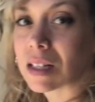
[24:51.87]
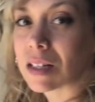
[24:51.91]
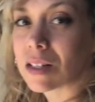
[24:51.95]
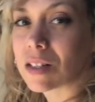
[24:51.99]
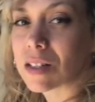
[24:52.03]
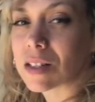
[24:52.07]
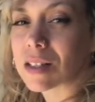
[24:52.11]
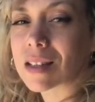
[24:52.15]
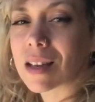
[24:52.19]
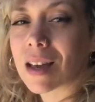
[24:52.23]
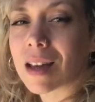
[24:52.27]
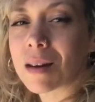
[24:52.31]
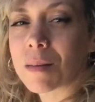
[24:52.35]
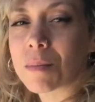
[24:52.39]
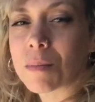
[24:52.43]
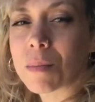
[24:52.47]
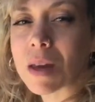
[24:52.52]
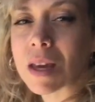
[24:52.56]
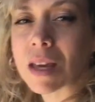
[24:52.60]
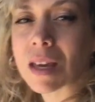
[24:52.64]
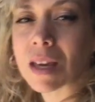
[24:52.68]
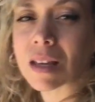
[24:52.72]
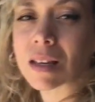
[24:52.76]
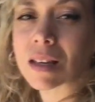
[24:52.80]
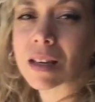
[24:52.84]
Just kind of
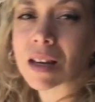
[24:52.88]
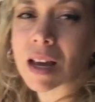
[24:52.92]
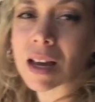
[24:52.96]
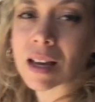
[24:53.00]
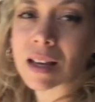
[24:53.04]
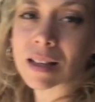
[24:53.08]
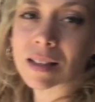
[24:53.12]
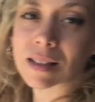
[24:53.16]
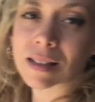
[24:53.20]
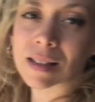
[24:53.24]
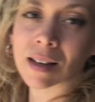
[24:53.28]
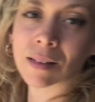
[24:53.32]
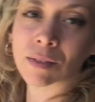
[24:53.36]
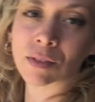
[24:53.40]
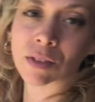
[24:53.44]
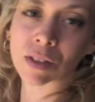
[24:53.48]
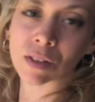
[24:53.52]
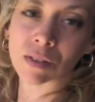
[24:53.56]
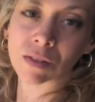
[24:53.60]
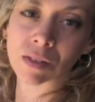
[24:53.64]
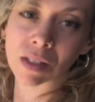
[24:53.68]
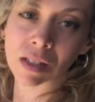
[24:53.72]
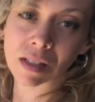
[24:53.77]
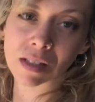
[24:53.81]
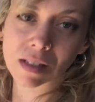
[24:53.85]
making nice after
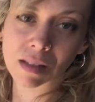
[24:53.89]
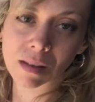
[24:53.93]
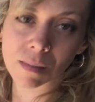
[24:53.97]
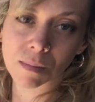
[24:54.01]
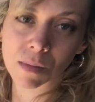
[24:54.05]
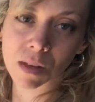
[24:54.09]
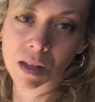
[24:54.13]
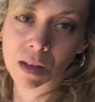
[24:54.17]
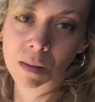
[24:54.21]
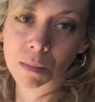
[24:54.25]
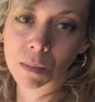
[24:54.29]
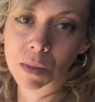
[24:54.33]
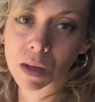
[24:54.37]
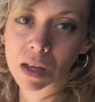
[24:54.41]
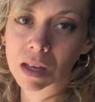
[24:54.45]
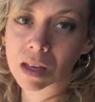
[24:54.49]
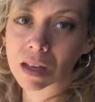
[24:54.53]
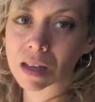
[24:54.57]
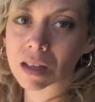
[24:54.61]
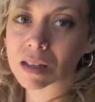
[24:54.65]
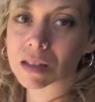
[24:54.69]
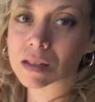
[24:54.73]
you've done something big.